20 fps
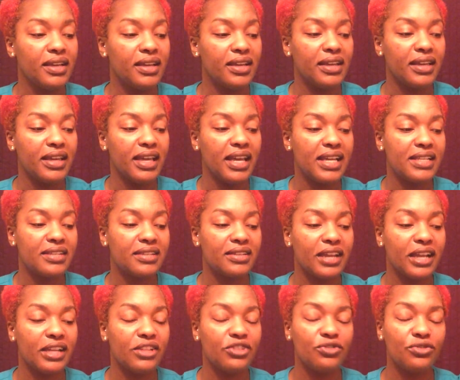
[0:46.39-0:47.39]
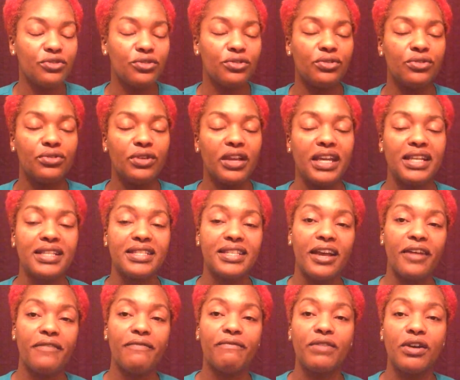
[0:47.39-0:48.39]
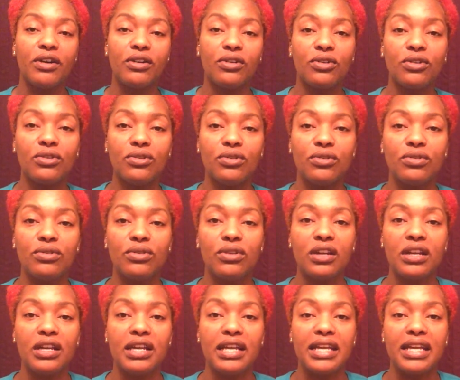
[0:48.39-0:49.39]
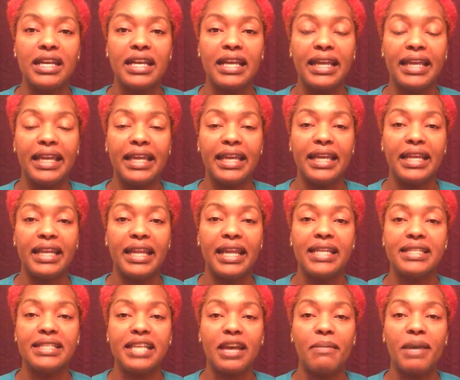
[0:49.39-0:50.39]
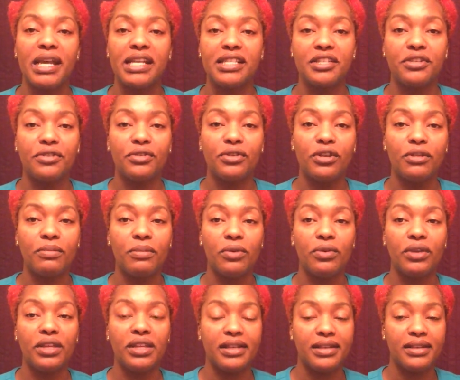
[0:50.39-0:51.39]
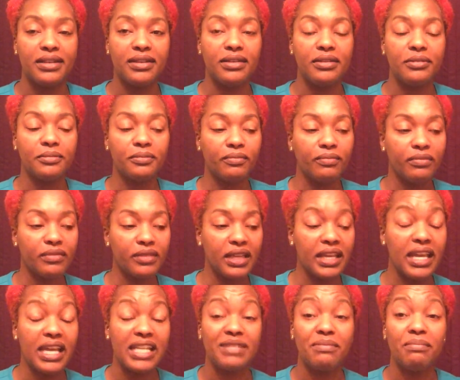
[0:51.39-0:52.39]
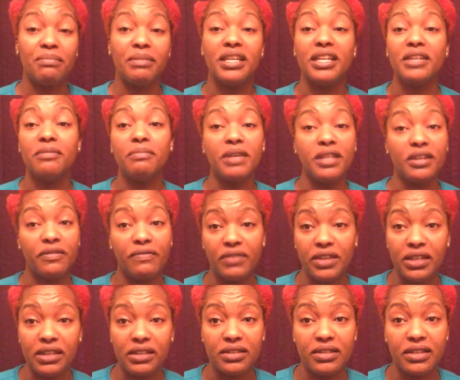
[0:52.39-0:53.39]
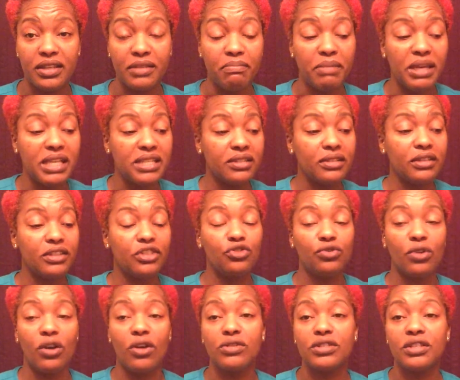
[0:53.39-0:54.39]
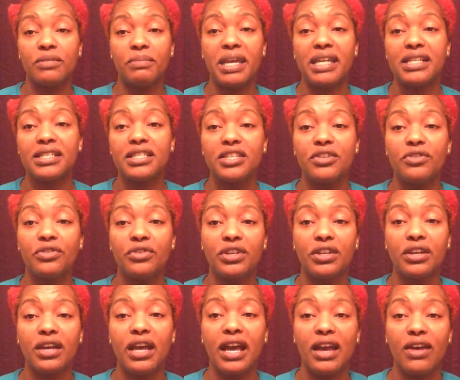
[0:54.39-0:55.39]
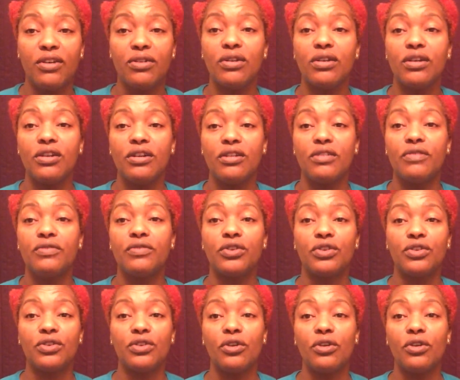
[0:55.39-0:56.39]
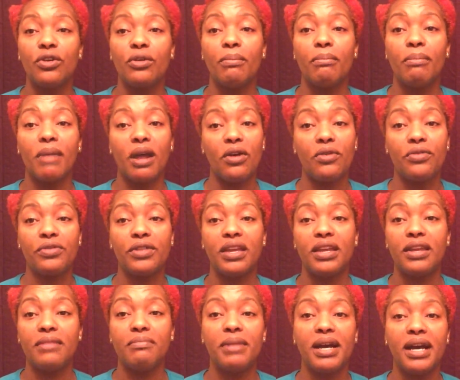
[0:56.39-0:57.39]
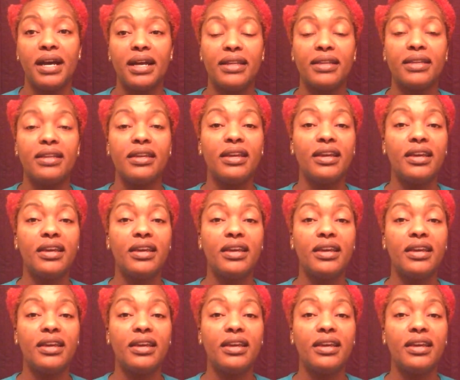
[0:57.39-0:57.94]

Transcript: it has a natural antifungal and antibacterial component in it. It has many benefits. It basically draws the bacteria out of your mouth and body